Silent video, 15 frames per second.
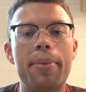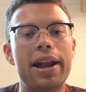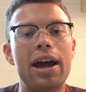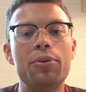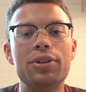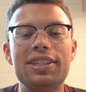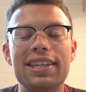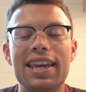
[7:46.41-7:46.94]

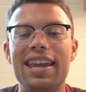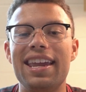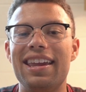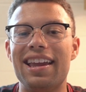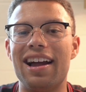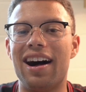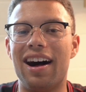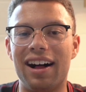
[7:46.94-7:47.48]
But I would
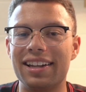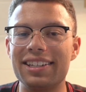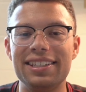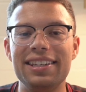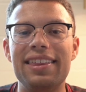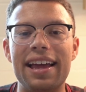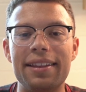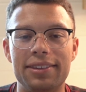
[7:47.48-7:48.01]
say,
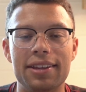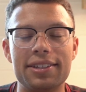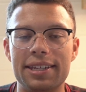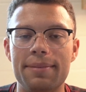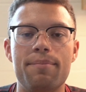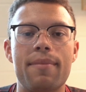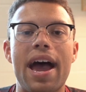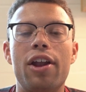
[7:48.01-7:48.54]
honestly, that
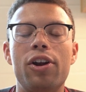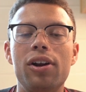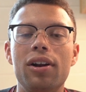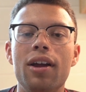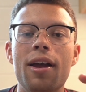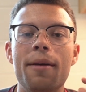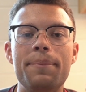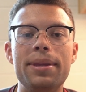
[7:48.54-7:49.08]
doesn't
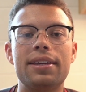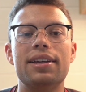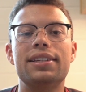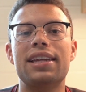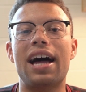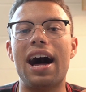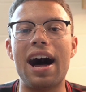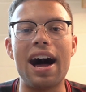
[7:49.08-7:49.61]
matter
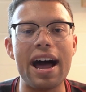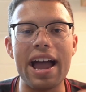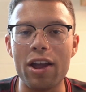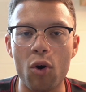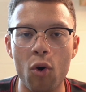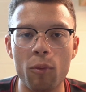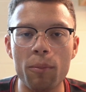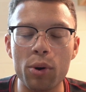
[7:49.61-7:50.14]
because
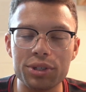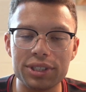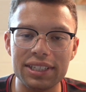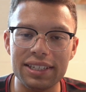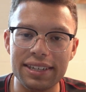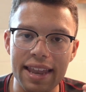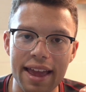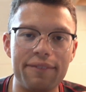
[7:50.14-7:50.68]
I
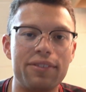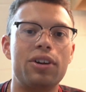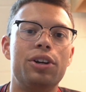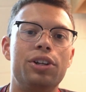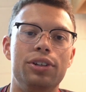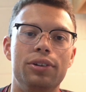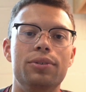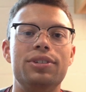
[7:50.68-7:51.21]
almost
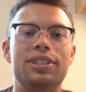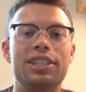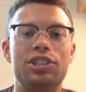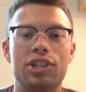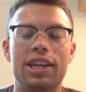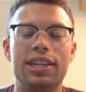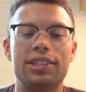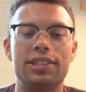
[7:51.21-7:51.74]
never use
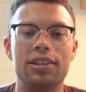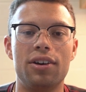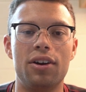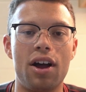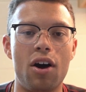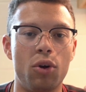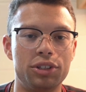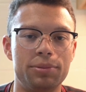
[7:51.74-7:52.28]
the Chase
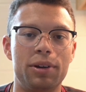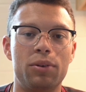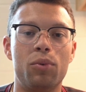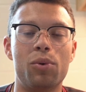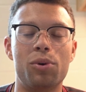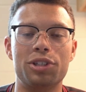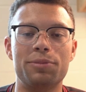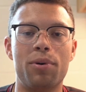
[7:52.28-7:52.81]

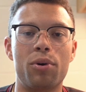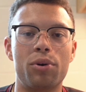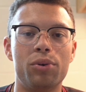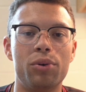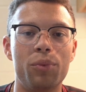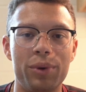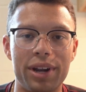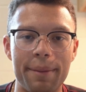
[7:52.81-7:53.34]
Ultimate Rewards
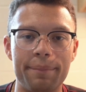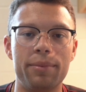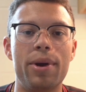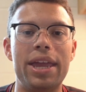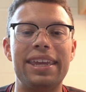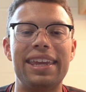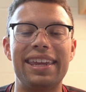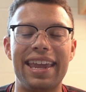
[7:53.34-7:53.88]
portal when
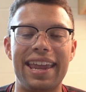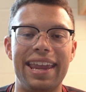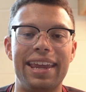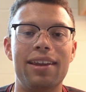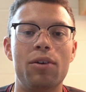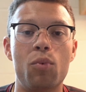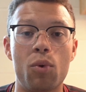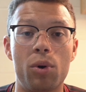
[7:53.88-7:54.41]
I'm making
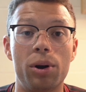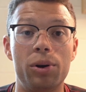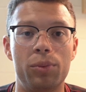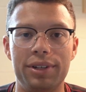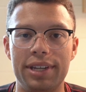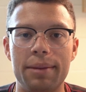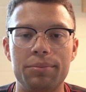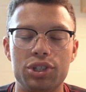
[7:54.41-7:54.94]
an
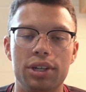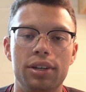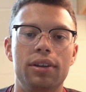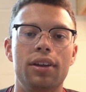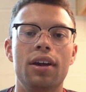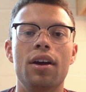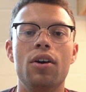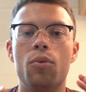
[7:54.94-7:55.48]
award
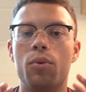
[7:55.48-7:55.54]
redemption.